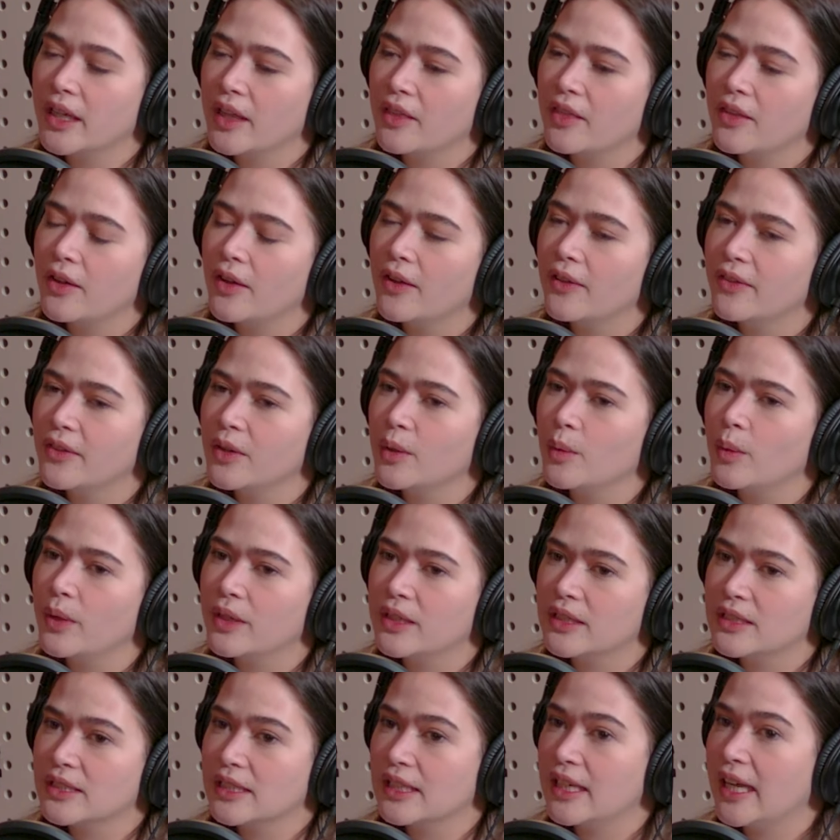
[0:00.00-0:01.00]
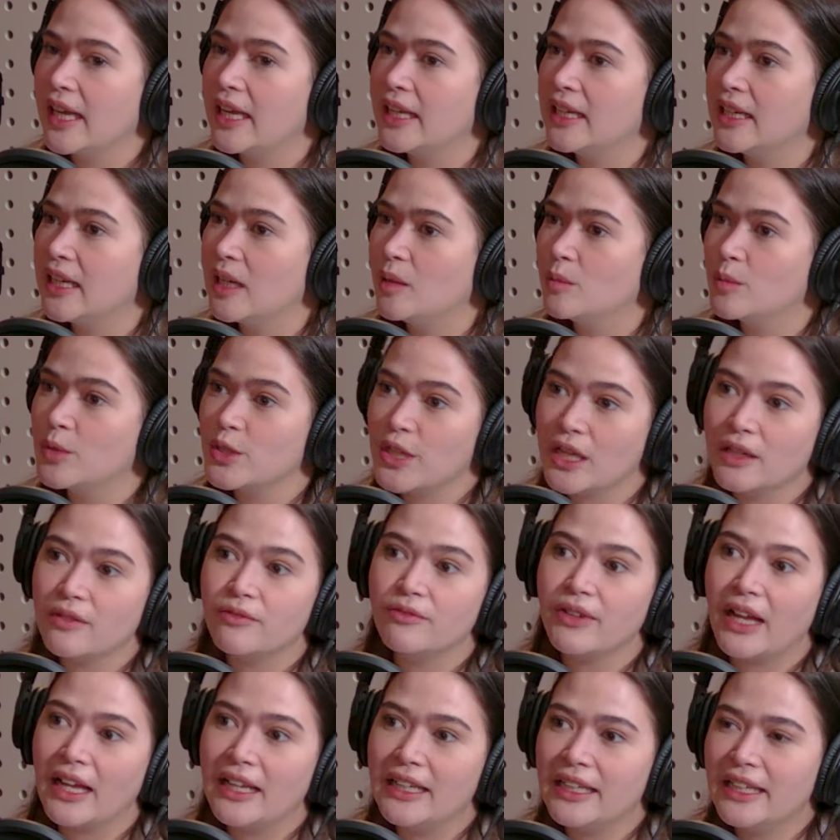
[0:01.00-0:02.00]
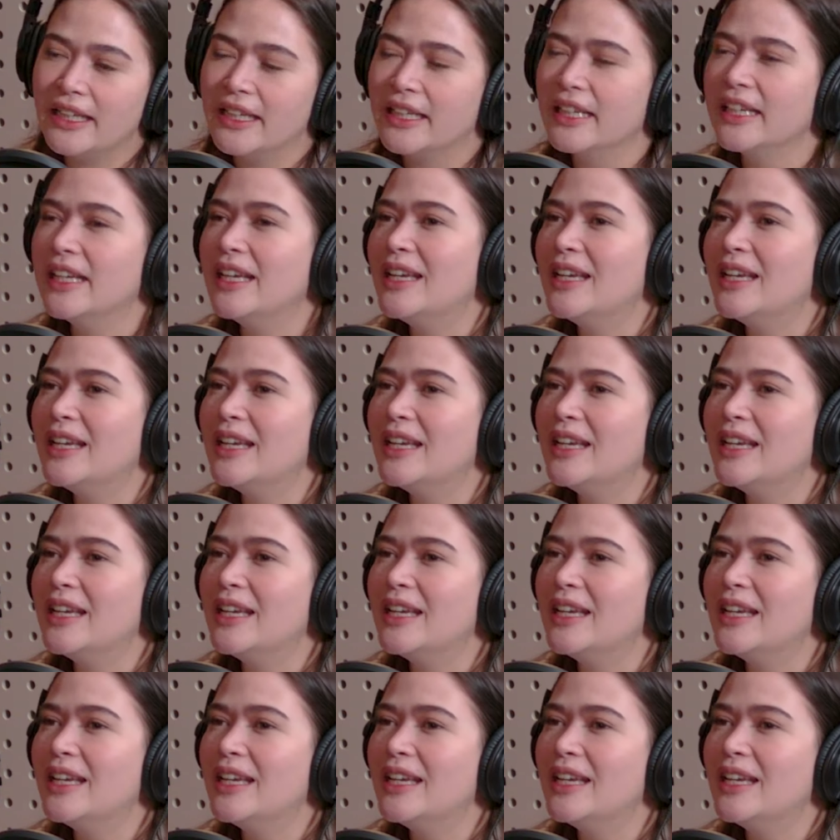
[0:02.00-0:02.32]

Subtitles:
and the other one is a guy named Jet Valle.